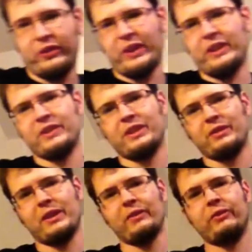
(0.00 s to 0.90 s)
variants. I
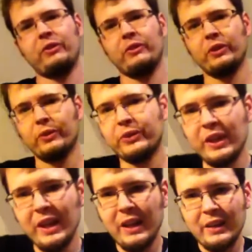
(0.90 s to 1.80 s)
do have a few of those.
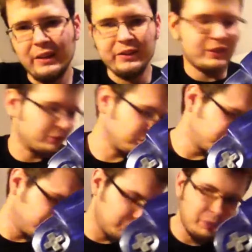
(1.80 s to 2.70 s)
This is the controller
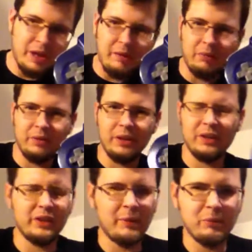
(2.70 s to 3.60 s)
that goes with that one, the
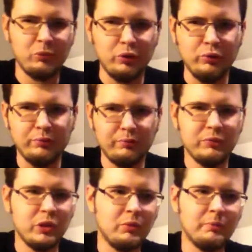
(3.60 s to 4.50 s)
Atomic Blue.
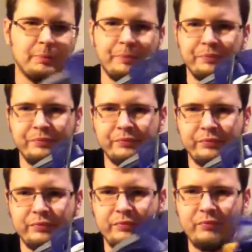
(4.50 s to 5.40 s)
So
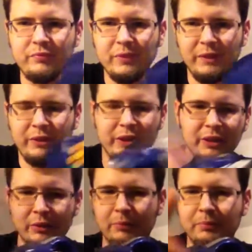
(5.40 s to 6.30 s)
with a
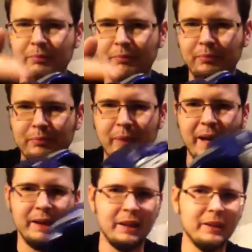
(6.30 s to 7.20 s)
little
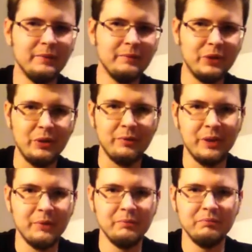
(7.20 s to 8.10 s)
pack in it. So yeah.
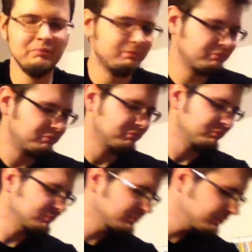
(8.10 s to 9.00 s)

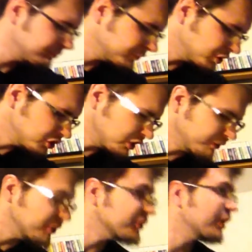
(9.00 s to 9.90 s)
Good stuff,
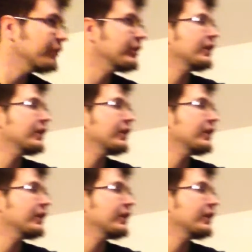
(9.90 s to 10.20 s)
good stuff.